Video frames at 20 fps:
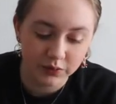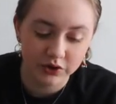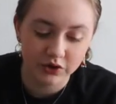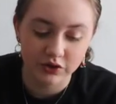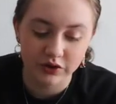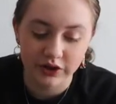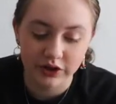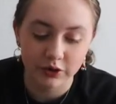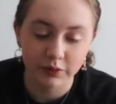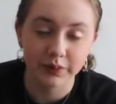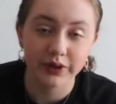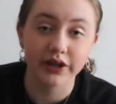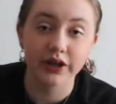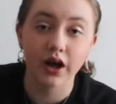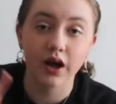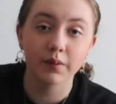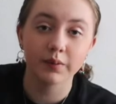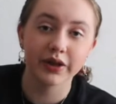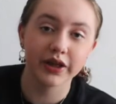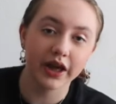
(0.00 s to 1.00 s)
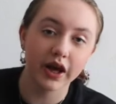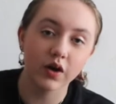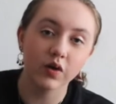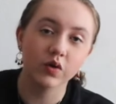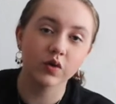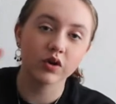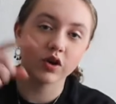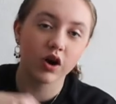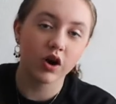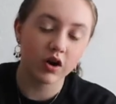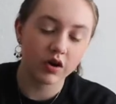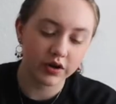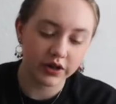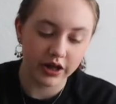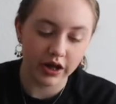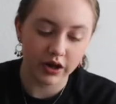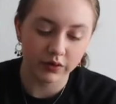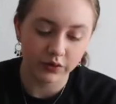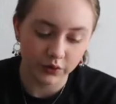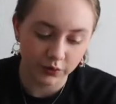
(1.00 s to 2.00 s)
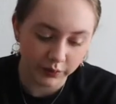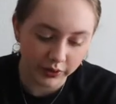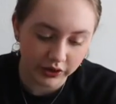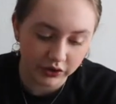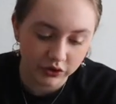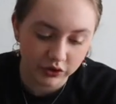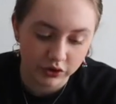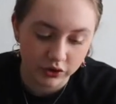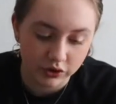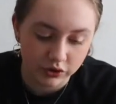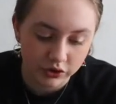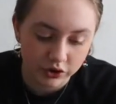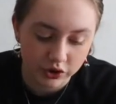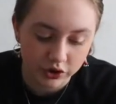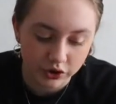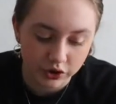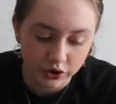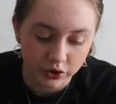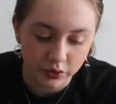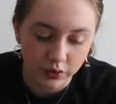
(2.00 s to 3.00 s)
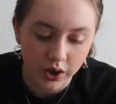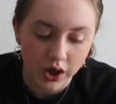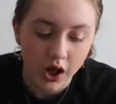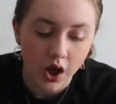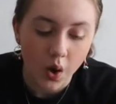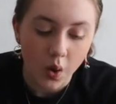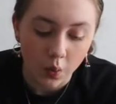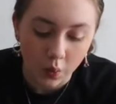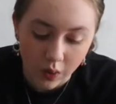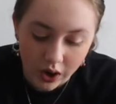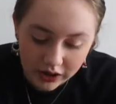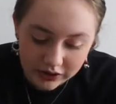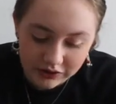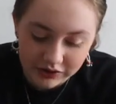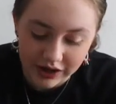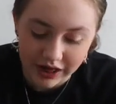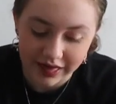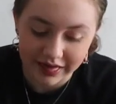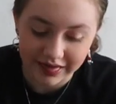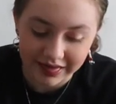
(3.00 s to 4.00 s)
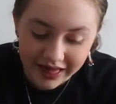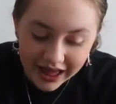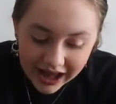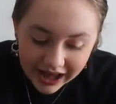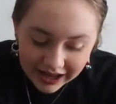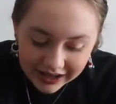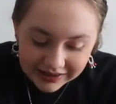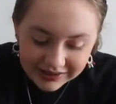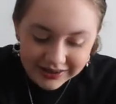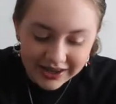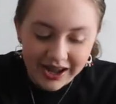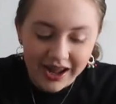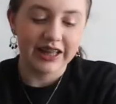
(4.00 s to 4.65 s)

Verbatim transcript: which will either be coming out or already out, so make sure to watch that.